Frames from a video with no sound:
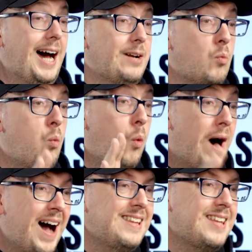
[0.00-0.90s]
and
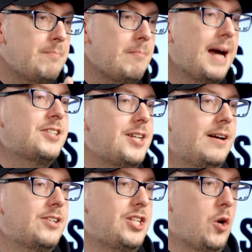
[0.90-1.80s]
why they
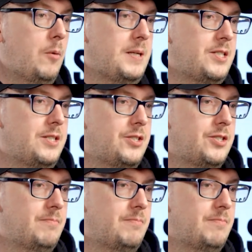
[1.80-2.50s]
matter to your business.